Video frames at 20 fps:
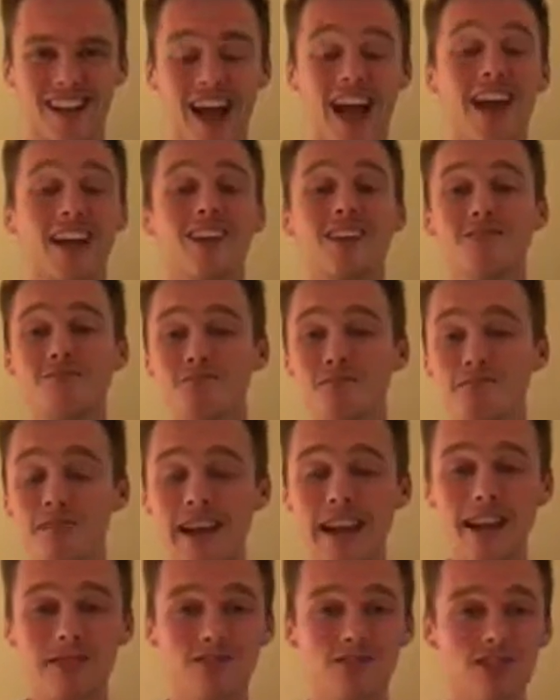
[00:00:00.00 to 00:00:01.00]
Hi,
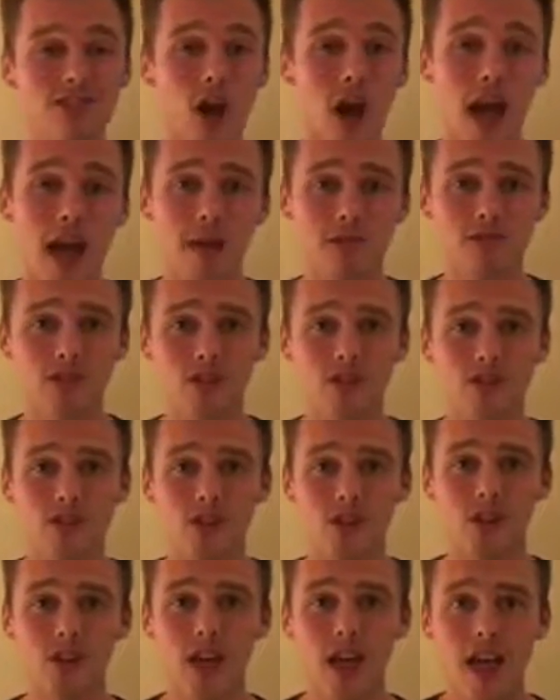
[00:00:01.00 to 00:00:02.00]
my name is Scott
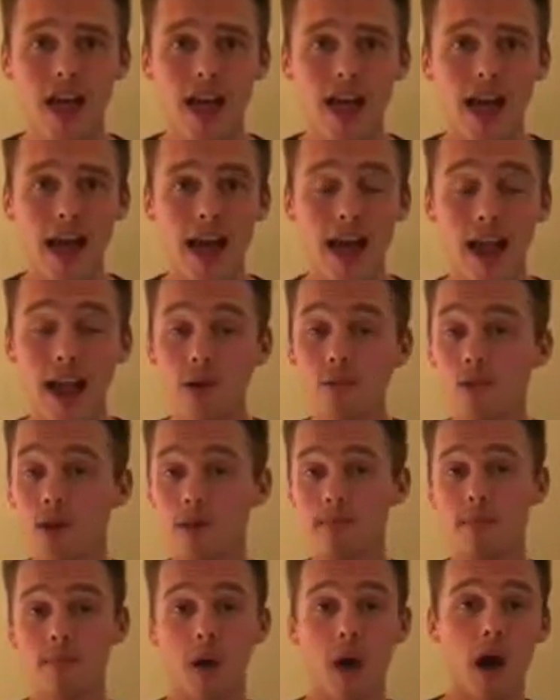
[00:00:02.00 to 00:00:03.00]
Heptonstall, and I
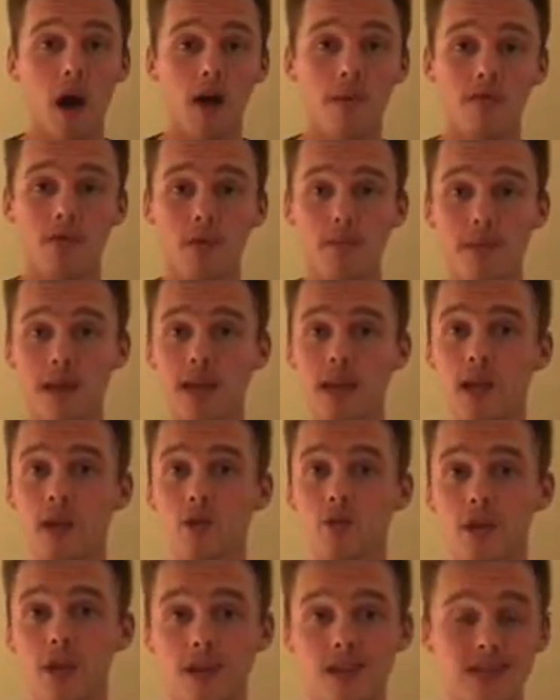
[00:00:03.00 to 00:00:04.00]
want to be part of the
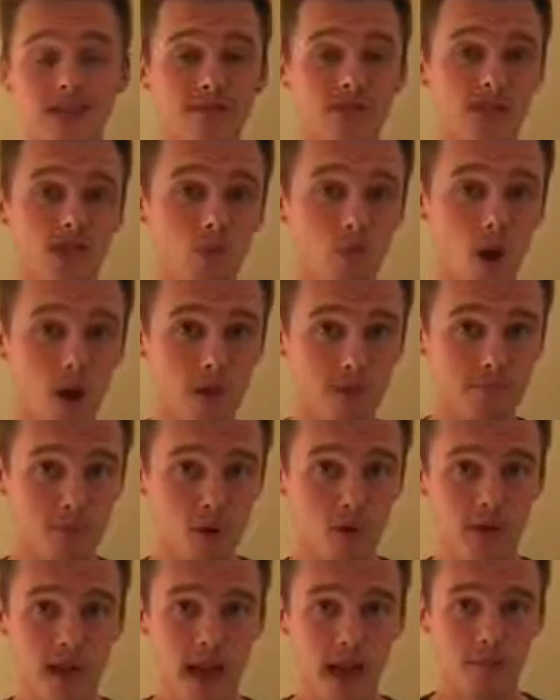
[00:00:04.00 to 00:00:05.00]
Making Creativity Work
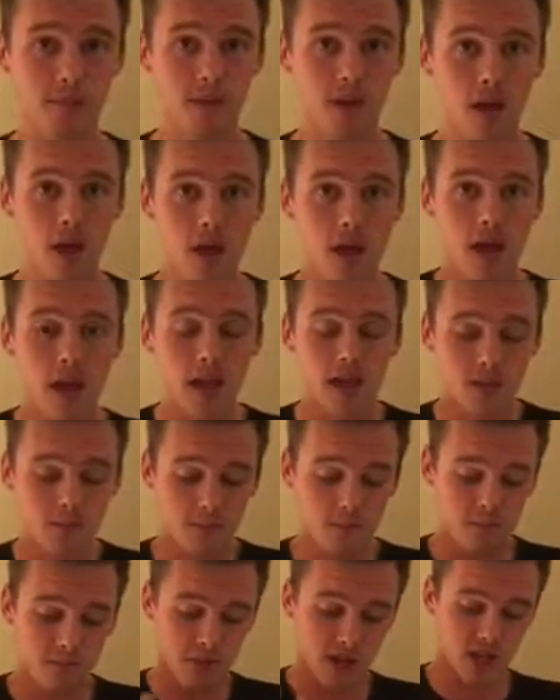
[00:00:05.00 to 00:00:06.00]
Bootcamp is
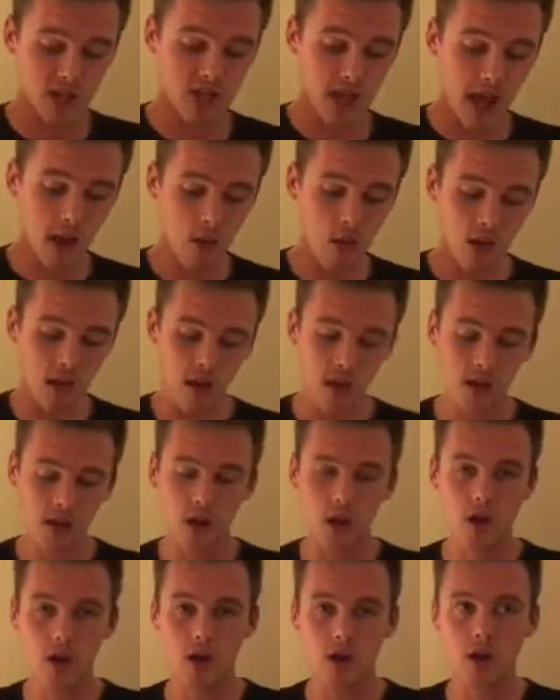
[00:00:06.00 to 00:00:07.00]
because I want to
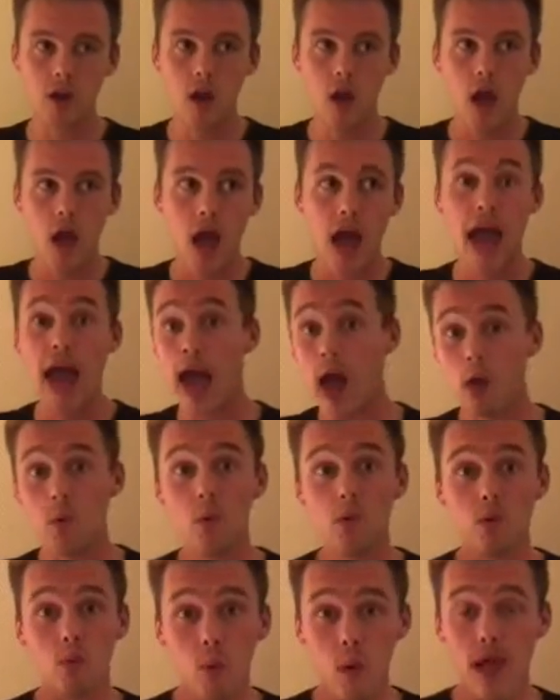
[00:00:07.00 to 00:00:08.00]
learn
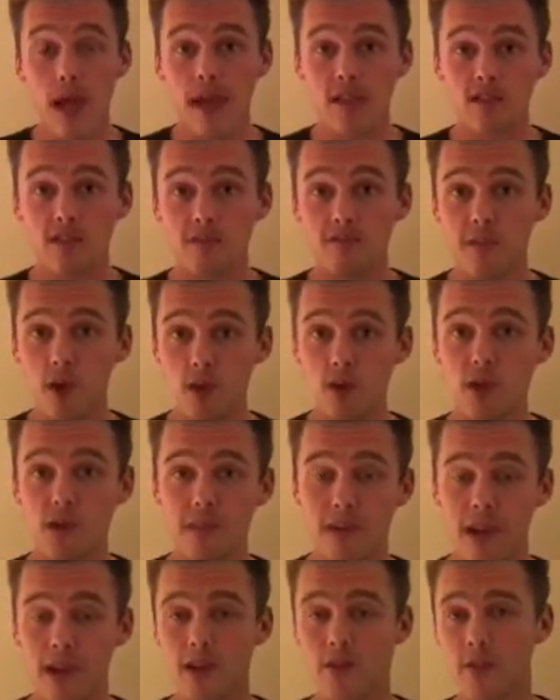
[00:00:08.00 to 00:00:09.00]
how and where to focus
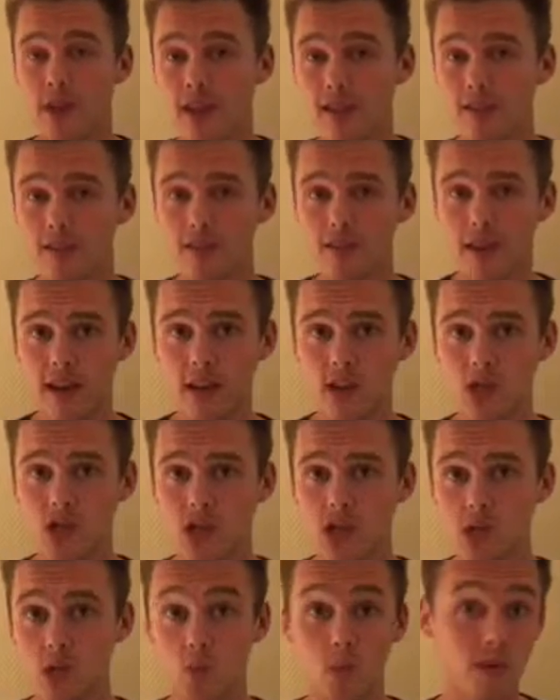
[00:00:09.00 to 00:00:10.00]
my creative
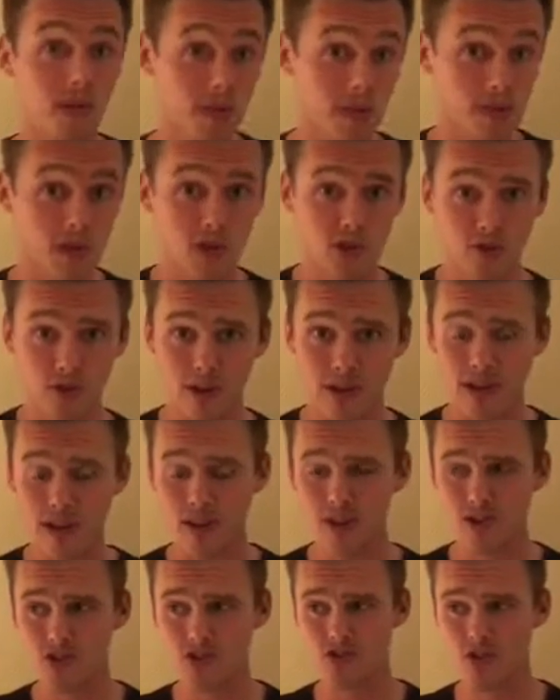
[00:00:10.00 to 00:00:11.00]
energies within the screen
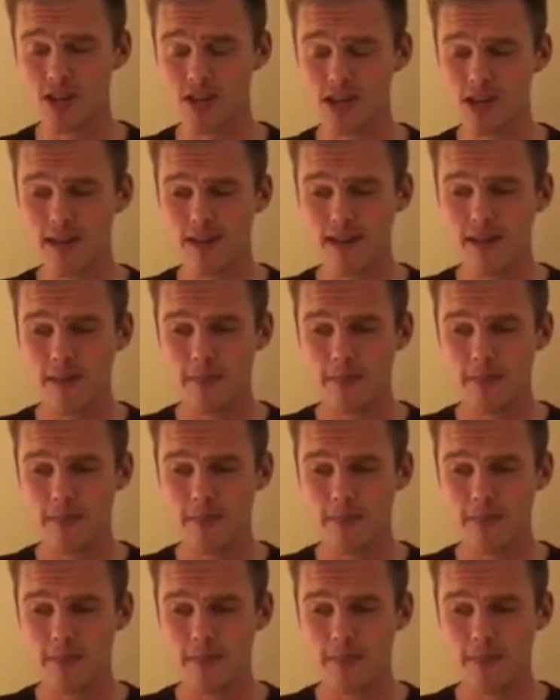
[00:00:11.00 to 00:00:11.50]
industries.